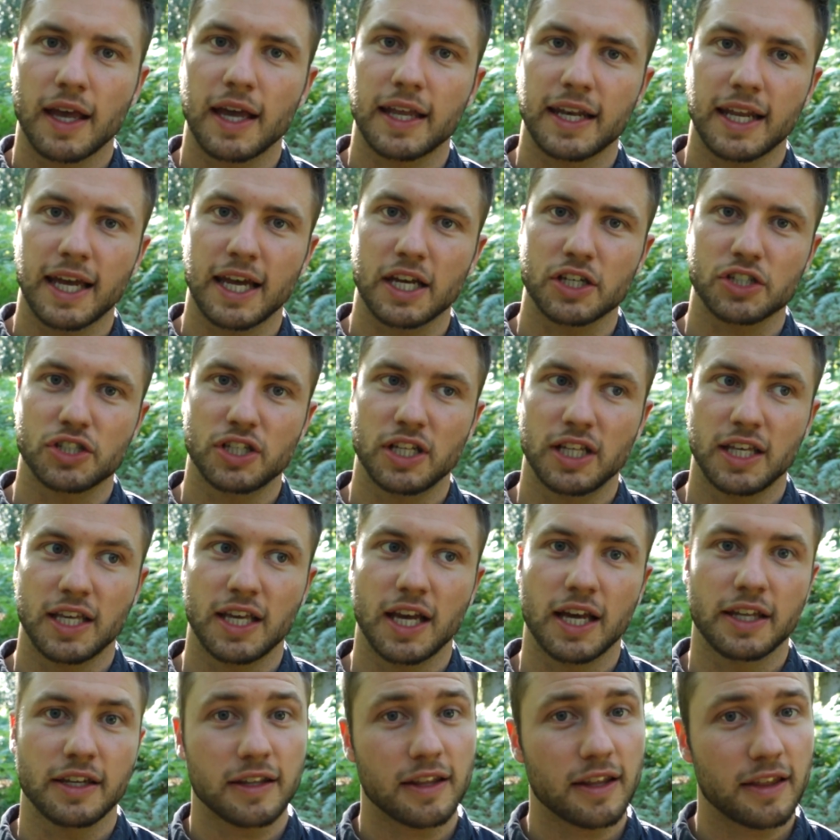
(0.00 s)
And actually,
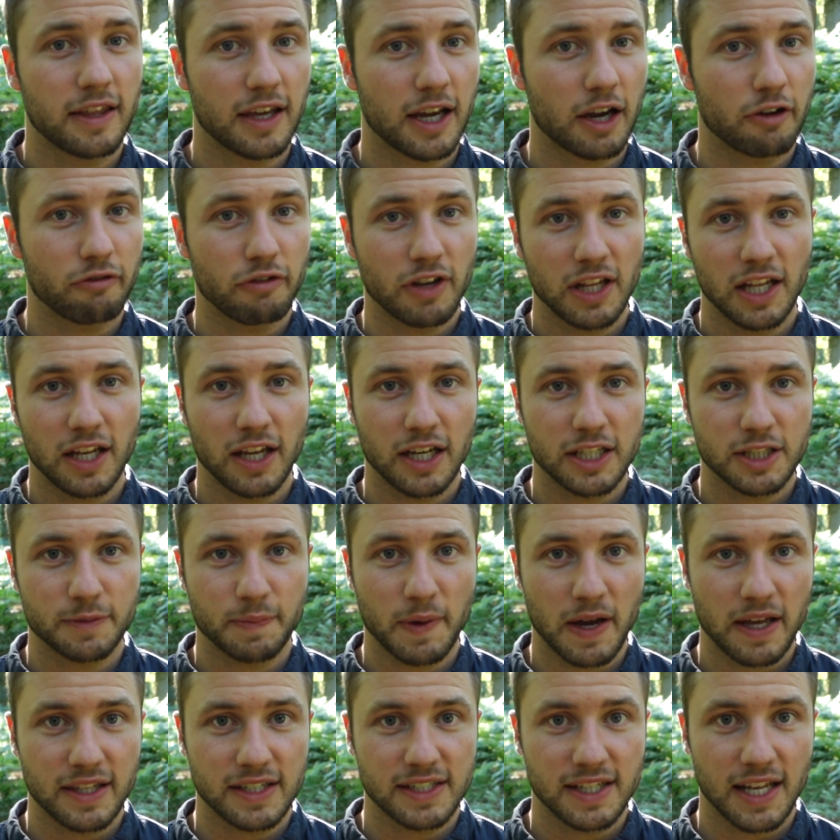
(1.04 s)
another thing I really liked
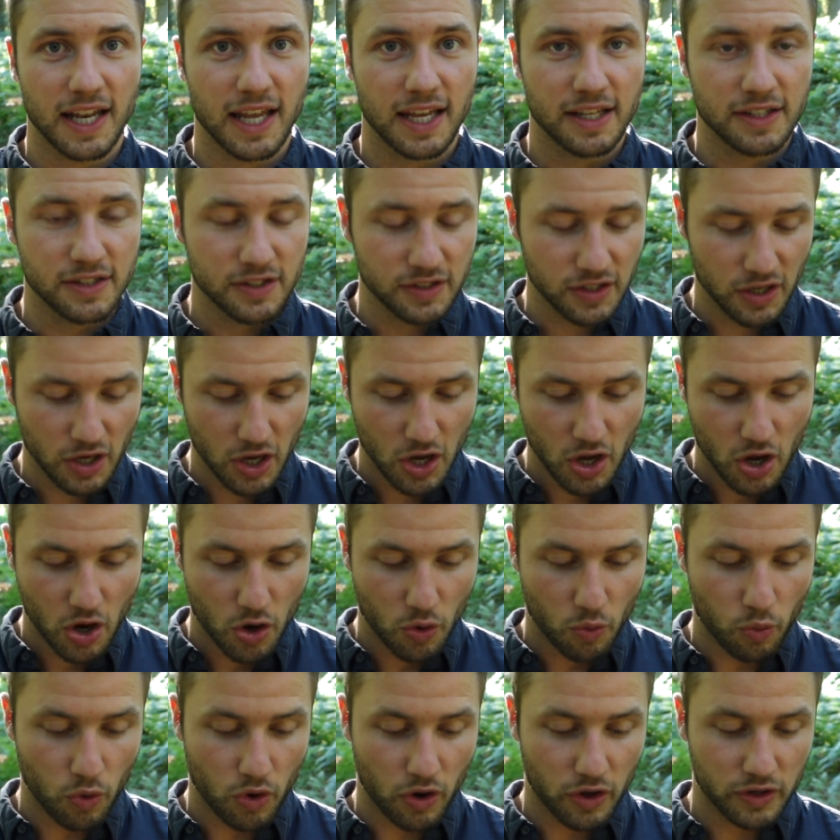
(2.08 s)
about this lens
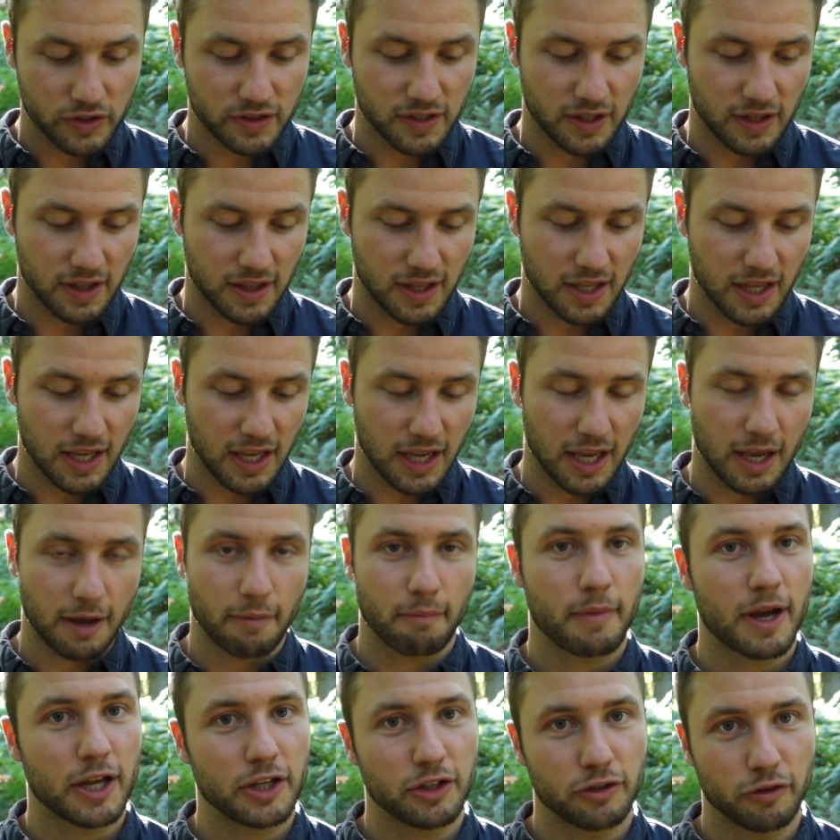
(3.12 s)
was the
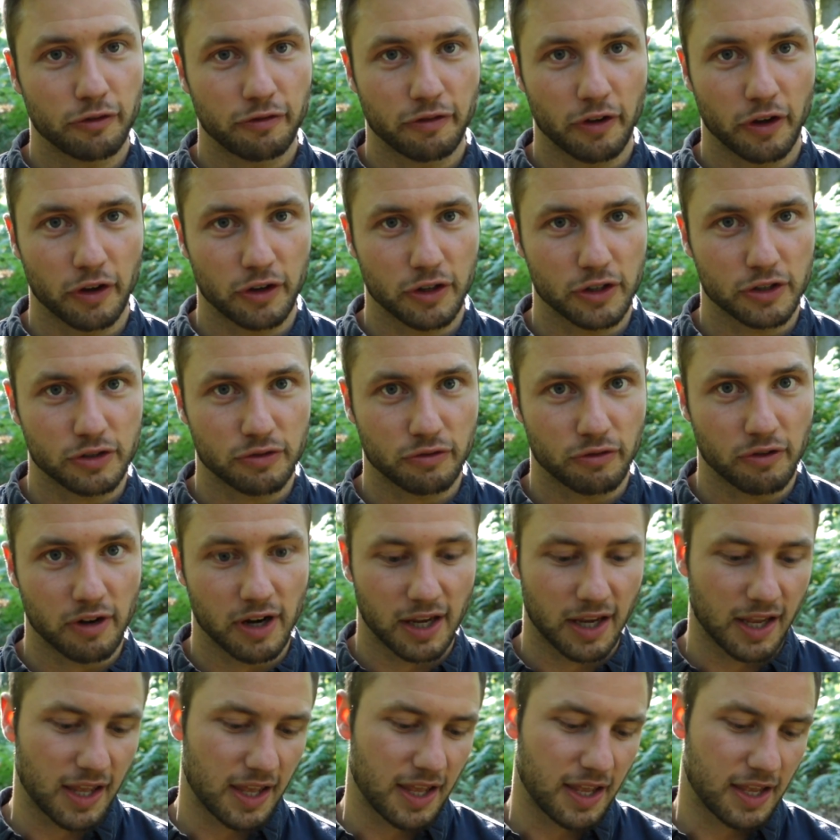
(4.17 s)
manual focus
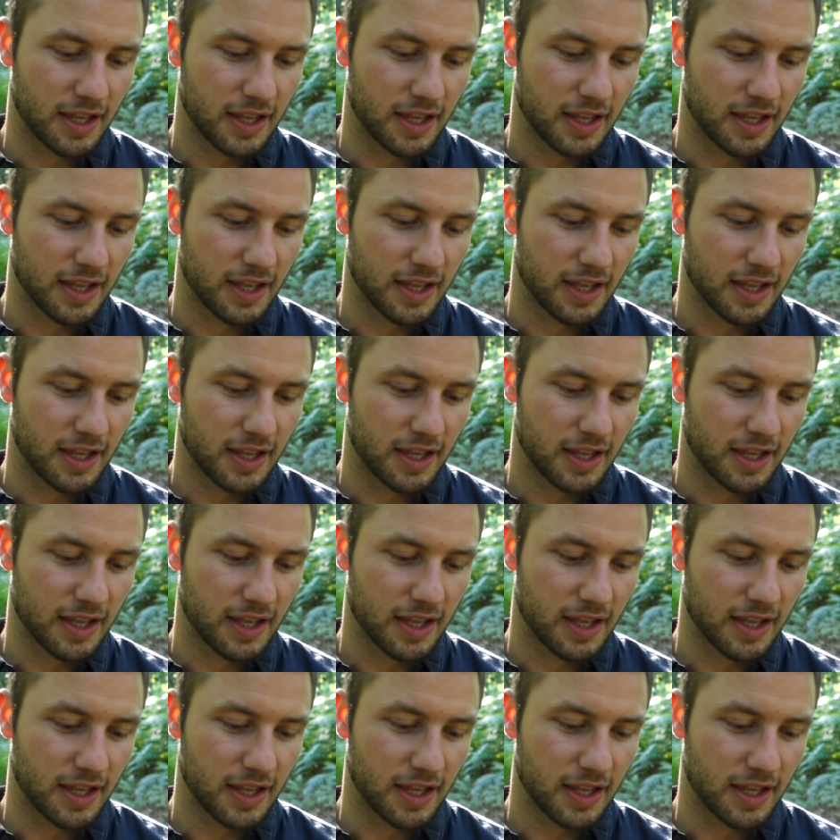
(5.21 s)
ring.